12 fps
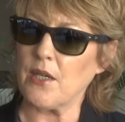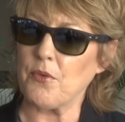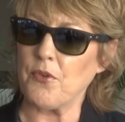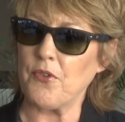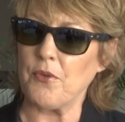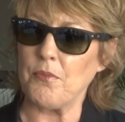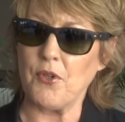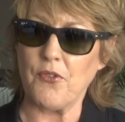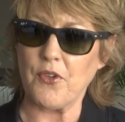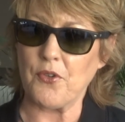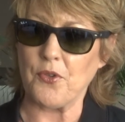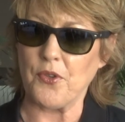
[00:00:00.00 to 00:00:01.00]
I was in
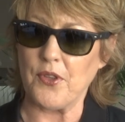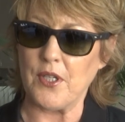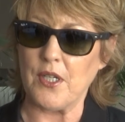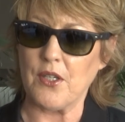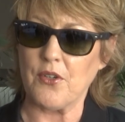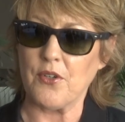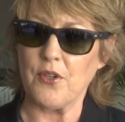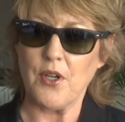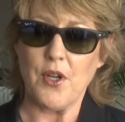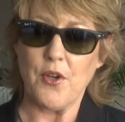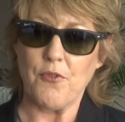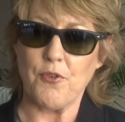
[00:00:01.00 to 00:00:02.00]
musical theater
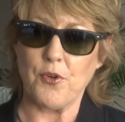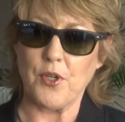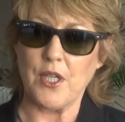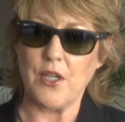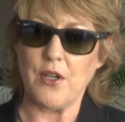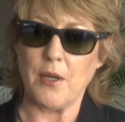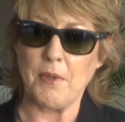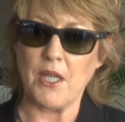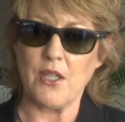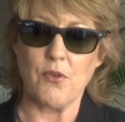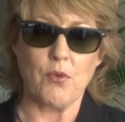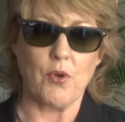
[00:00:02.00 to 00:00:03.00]
for a year. I
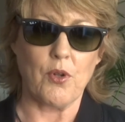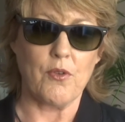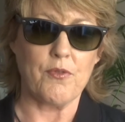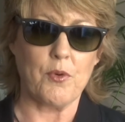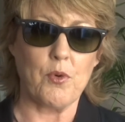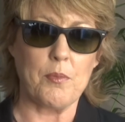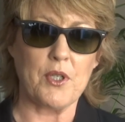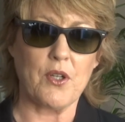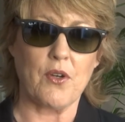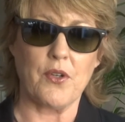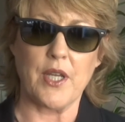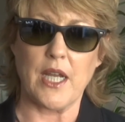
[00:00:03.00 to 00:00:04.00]
played the role of a woman
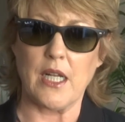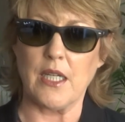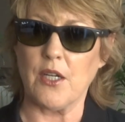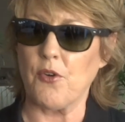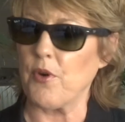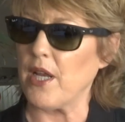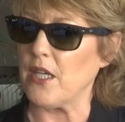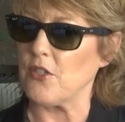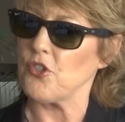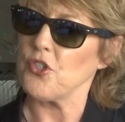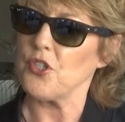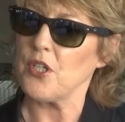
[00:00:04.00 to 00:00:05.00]
called Ellie
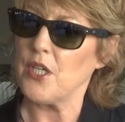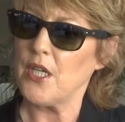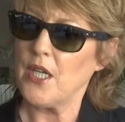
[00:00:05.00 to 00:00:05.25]
Greenwich,